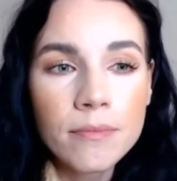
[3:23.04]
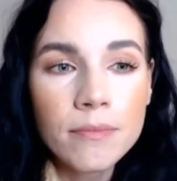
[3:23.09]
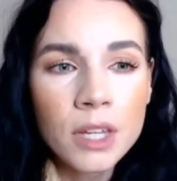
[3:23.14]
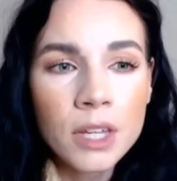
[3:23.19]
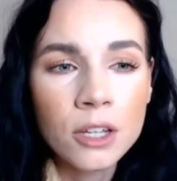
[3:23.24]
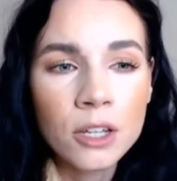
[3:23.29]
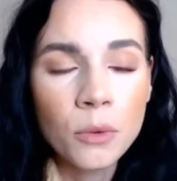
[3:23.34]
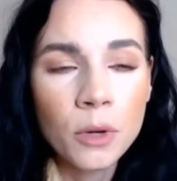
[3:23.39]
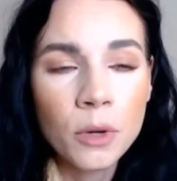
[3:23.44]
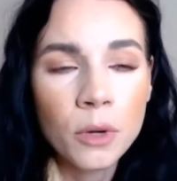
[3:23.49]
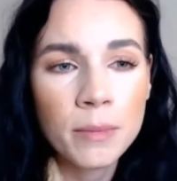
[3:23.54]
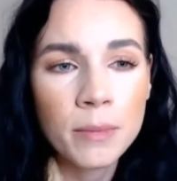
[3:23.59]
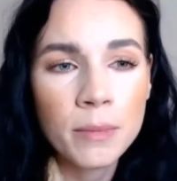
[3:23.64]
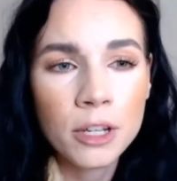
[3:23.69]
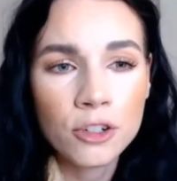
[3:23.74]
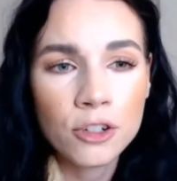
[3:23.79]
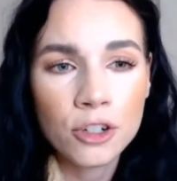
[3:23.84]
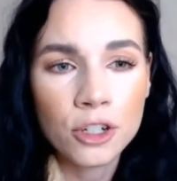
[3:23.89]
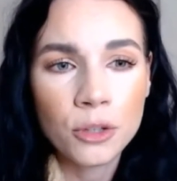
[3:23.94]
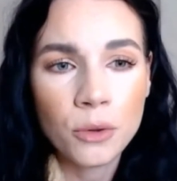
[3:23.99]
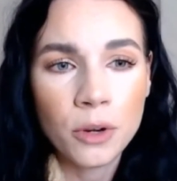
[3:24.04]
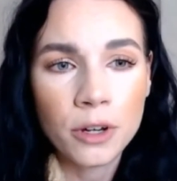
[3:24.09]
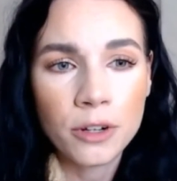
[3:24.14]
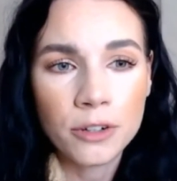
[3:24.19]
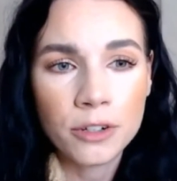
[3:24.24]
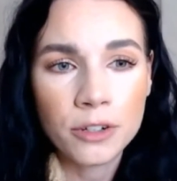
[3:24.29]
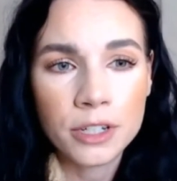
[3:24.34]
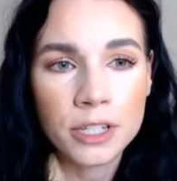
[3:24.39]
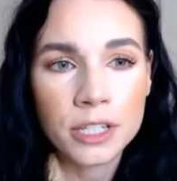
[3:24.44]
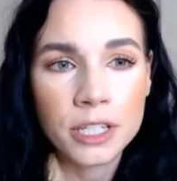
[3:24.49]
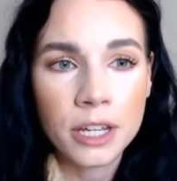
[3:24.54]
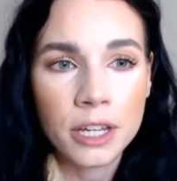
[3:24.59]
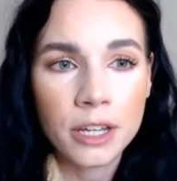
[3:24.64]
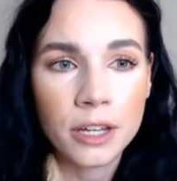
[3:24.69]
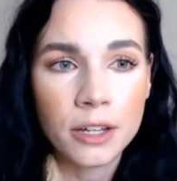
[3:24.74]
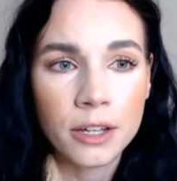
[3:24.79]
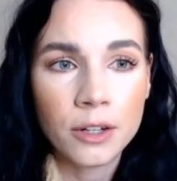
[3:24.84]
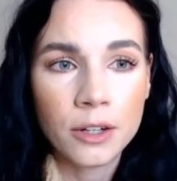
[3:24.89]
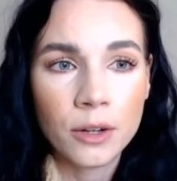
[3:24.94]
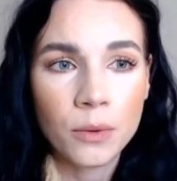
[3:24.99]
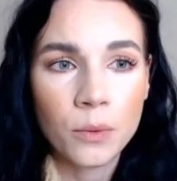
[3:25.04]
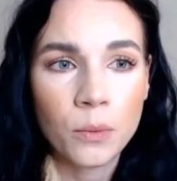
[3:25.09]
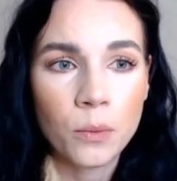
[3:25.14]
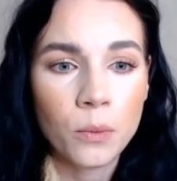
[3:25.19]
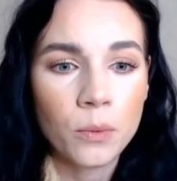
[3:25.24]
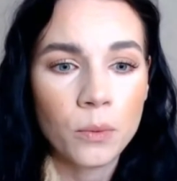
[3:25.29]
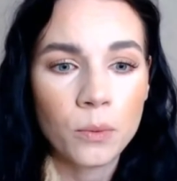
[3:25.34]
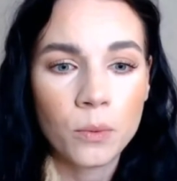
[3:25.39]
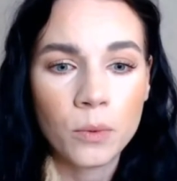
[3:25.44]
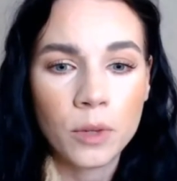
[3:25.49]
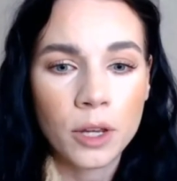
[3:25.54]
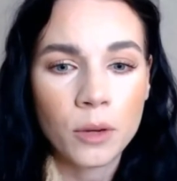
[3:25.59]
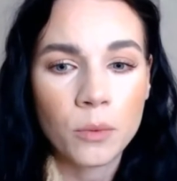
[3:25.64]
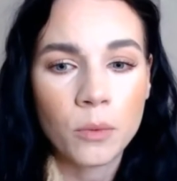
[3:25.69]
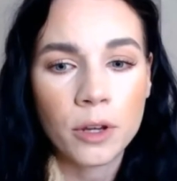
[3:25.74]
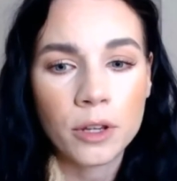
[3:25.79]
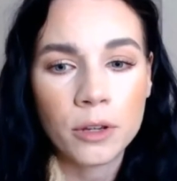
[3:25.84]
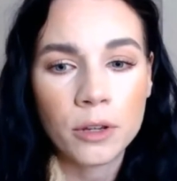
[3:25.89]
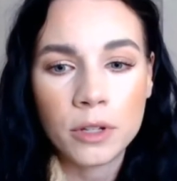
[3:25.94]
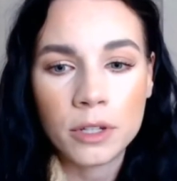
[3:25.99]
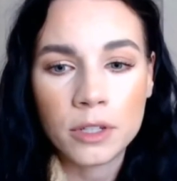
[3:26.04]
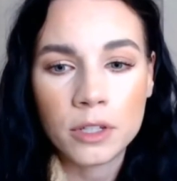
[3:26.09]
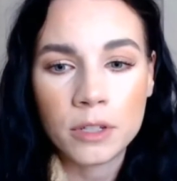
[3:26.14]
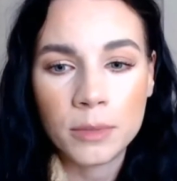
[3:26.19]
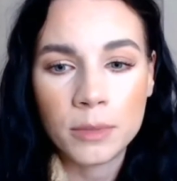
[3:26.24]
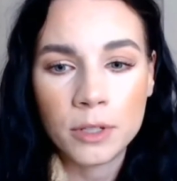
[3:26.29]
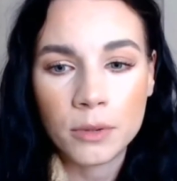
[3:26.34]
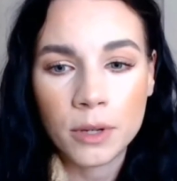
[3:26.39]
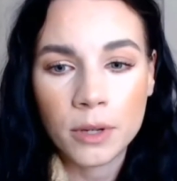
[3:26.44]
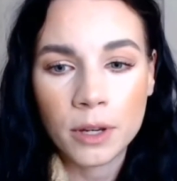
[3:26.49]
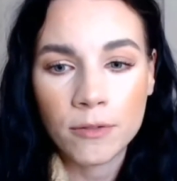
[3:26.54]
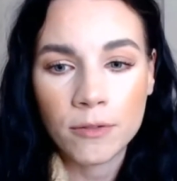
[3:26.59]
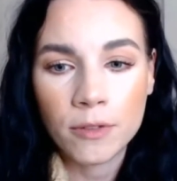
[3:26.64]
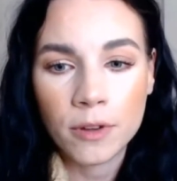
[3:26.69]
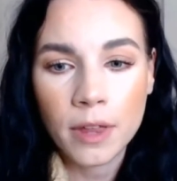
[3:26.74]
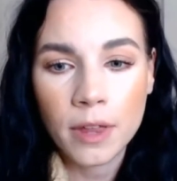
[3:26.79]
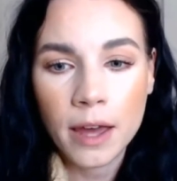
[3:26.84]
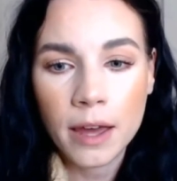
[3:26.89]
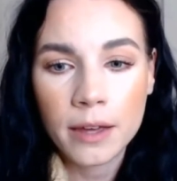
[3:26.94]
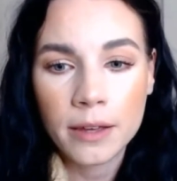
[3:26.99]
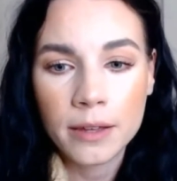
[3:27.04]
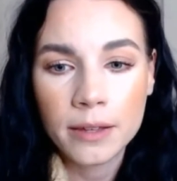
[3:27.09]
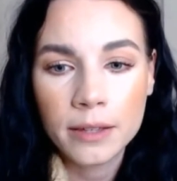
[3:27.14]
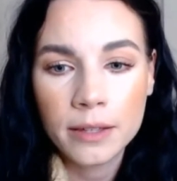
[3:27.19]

you want to make sure you understand like what you need to be doing for that.